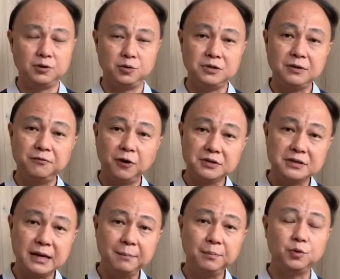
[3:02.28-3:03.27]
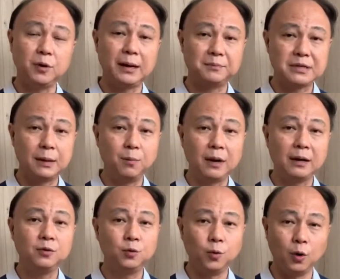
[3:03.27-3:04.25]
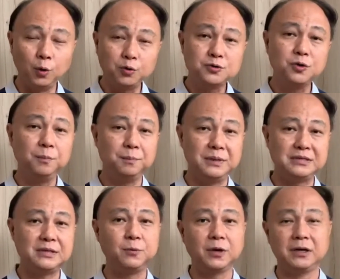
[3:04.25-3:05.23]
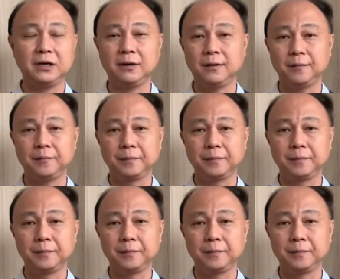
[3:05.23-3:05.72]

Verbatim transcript: using four step to help someone who also busy working.